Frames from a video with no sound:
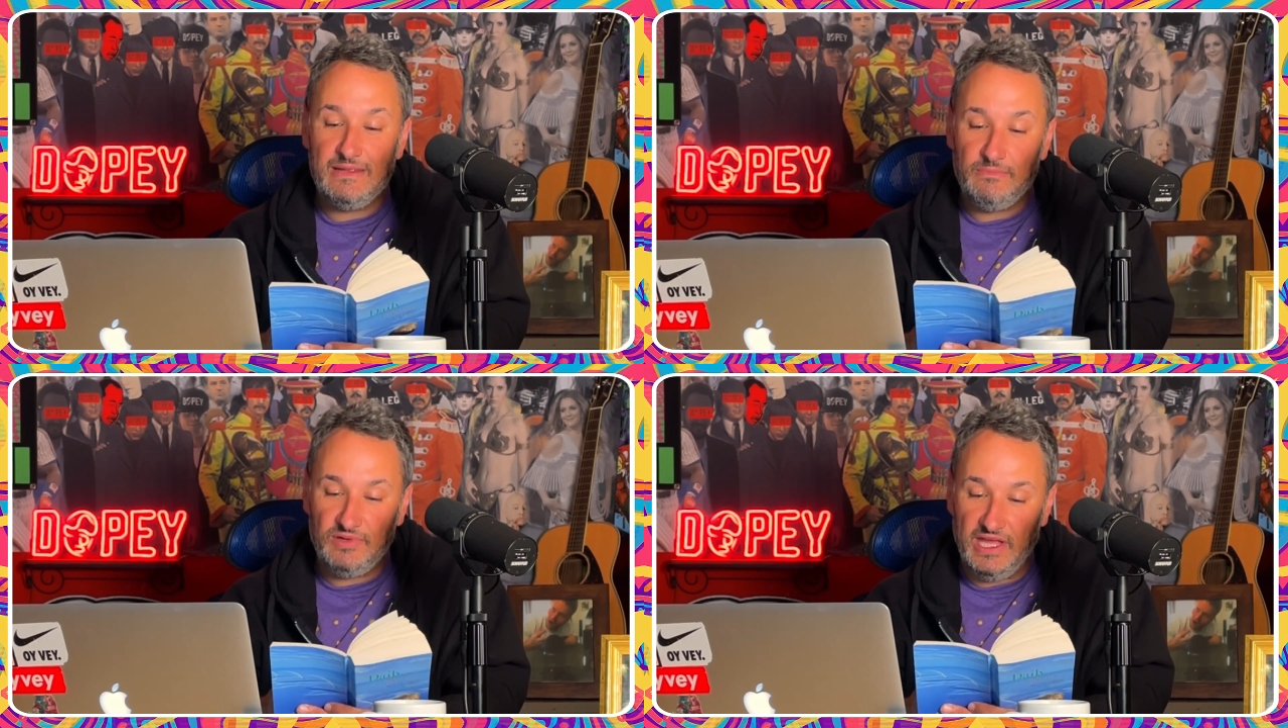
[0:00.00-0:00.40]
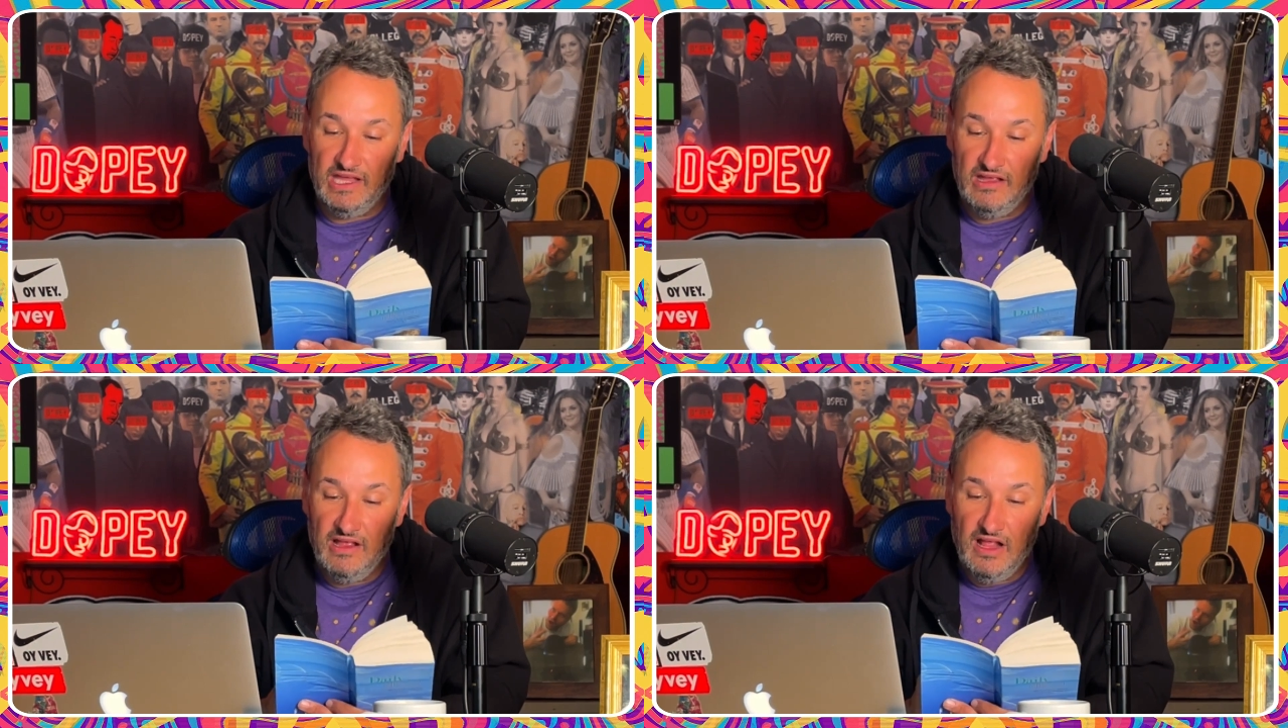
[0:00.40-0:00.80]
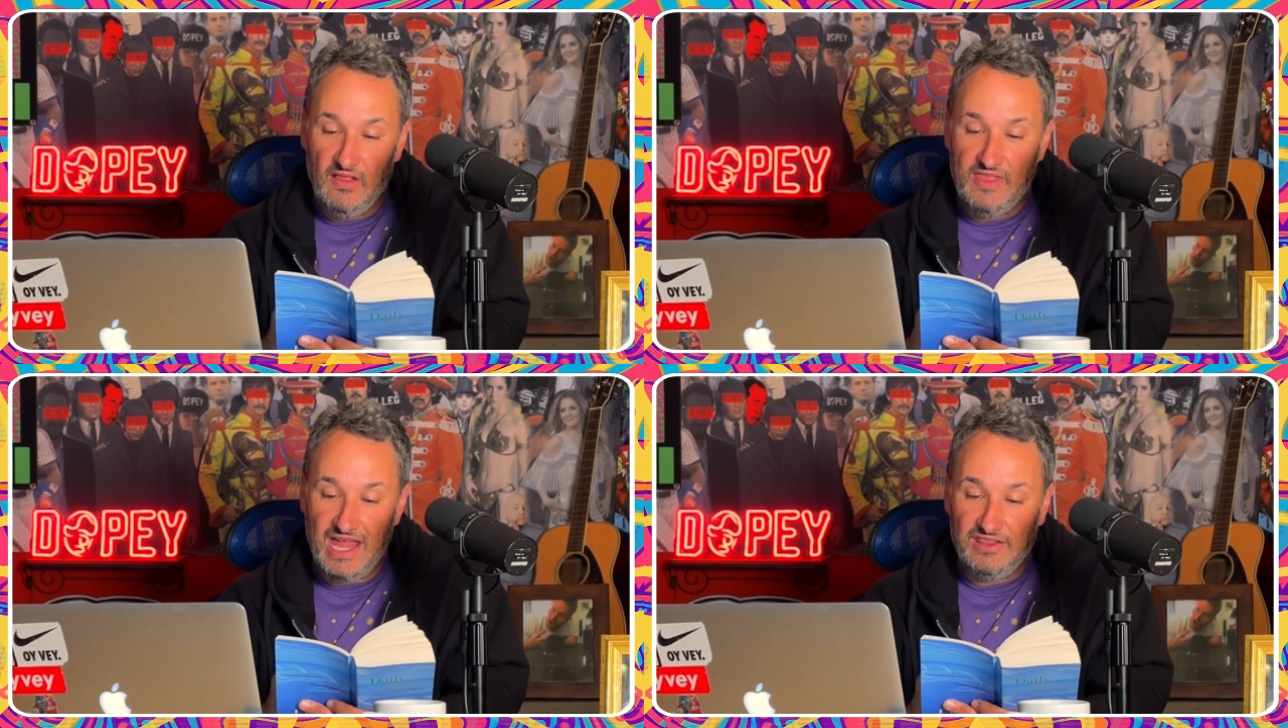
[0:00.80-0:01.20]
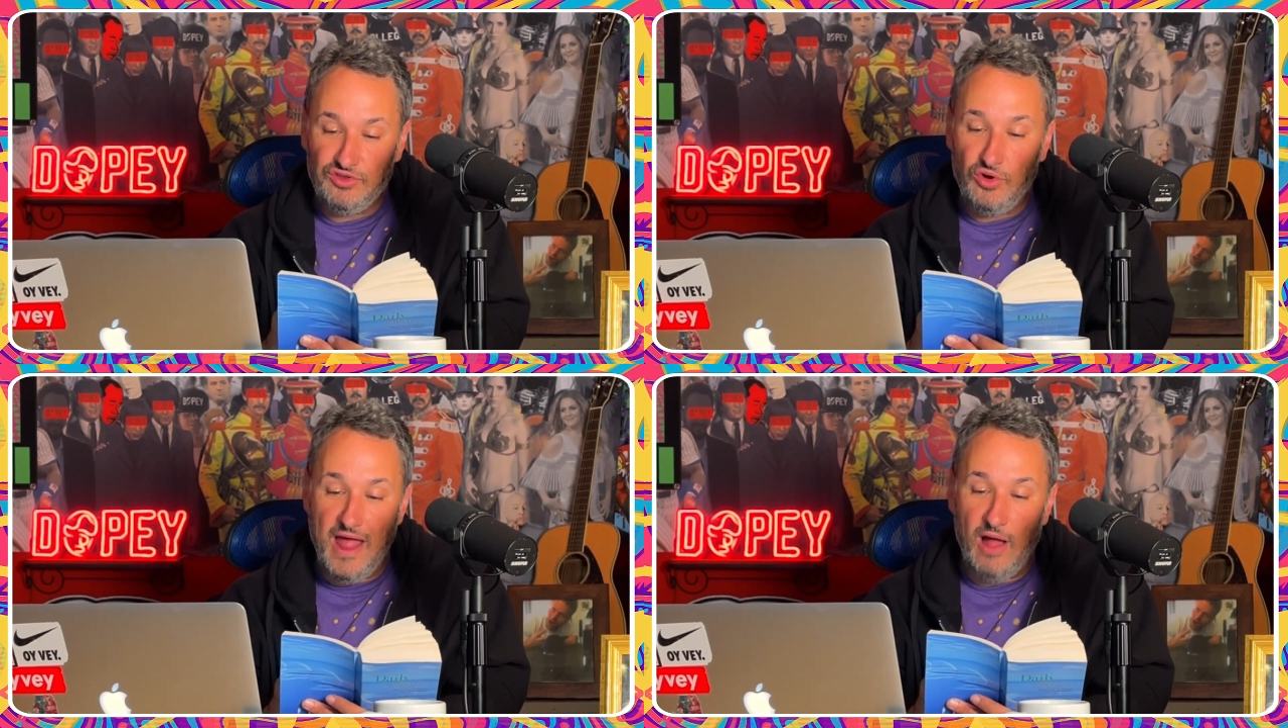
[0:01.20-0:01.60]
simply that
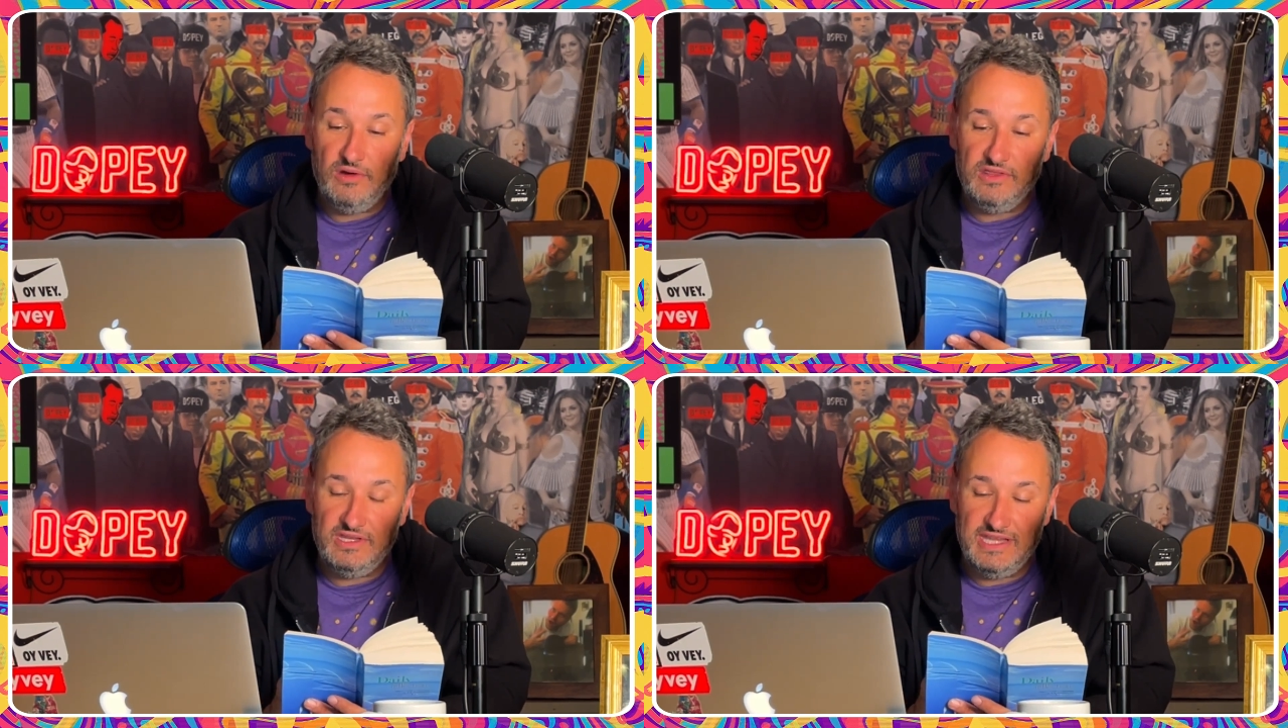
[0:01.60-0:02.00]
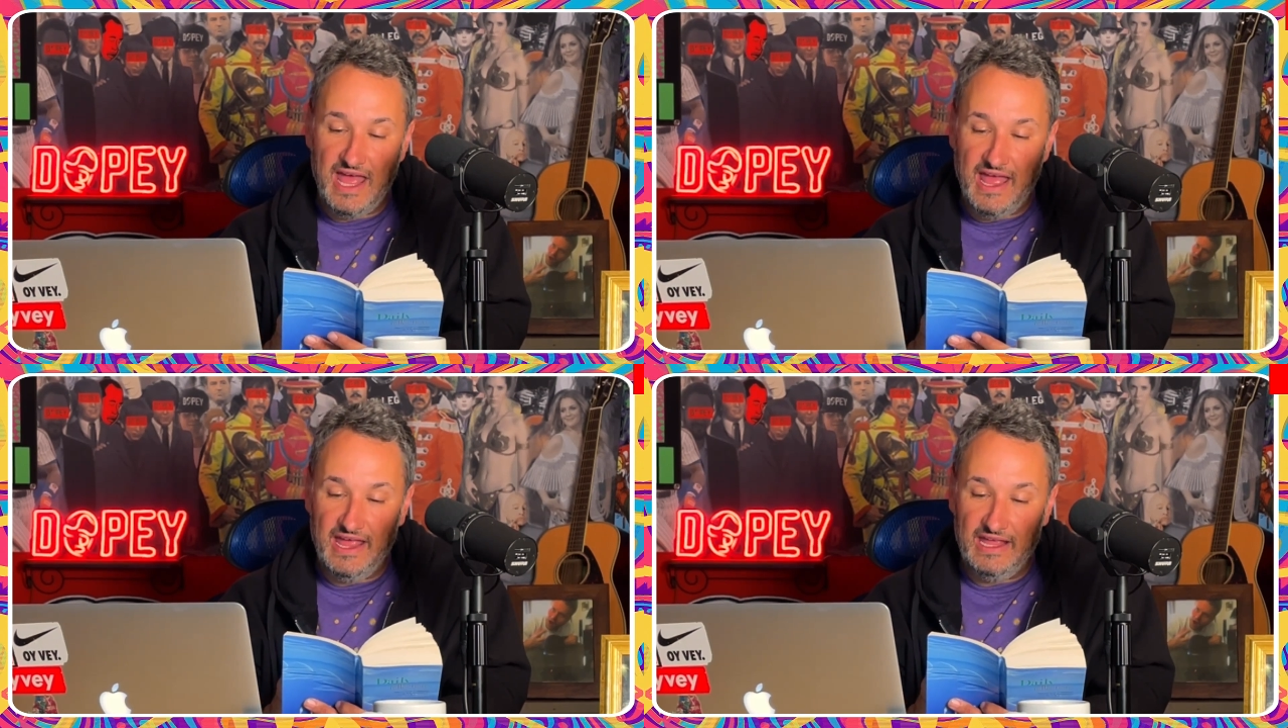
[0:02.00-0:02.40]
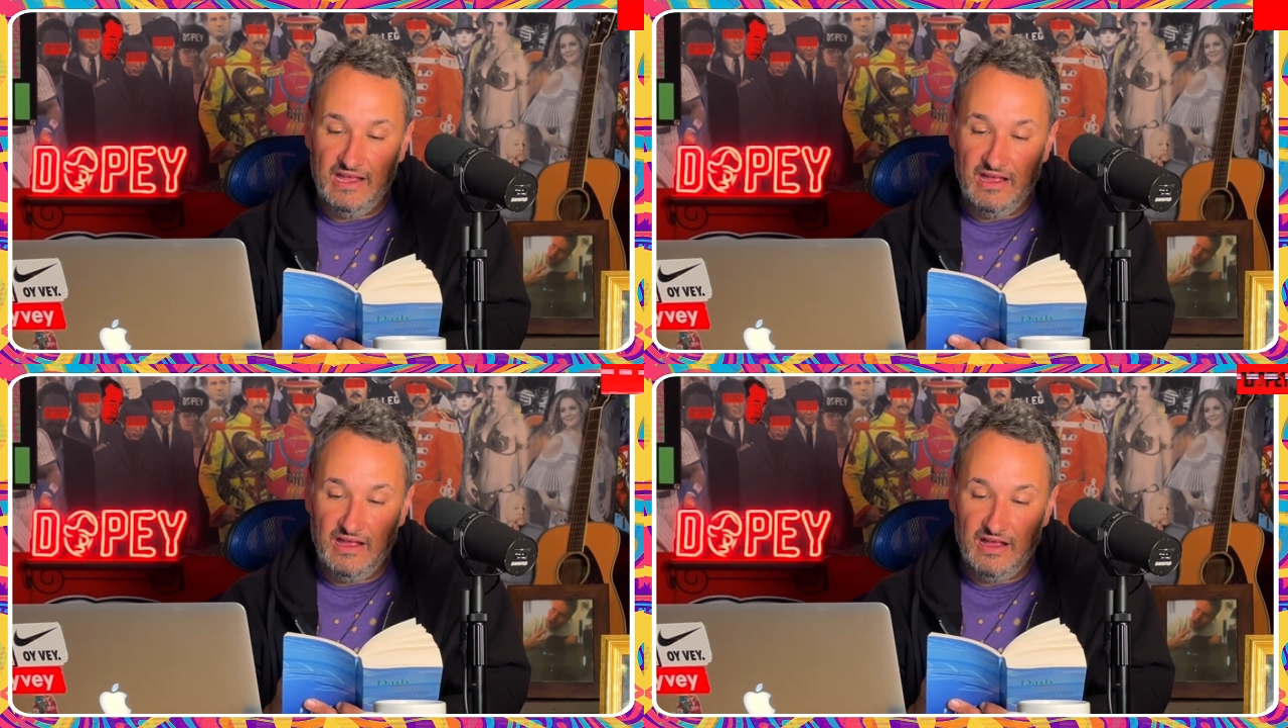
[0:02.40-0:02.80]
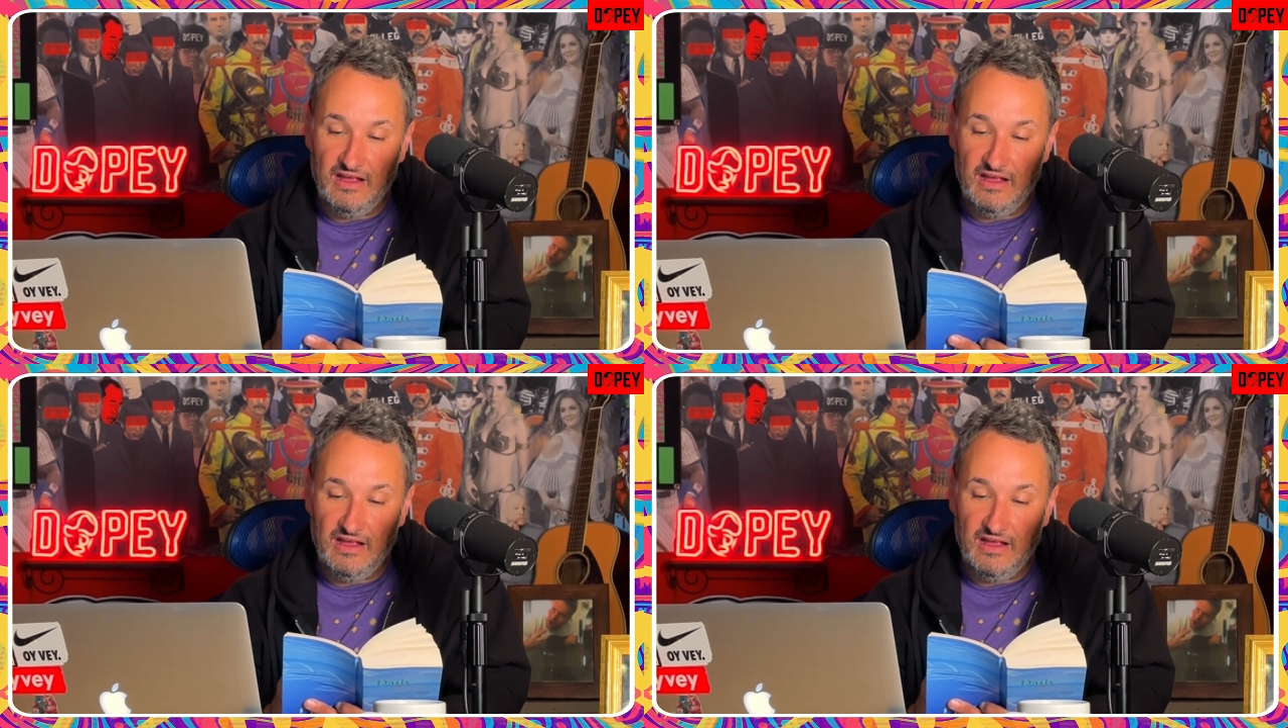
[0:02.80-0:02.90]
throughout the day,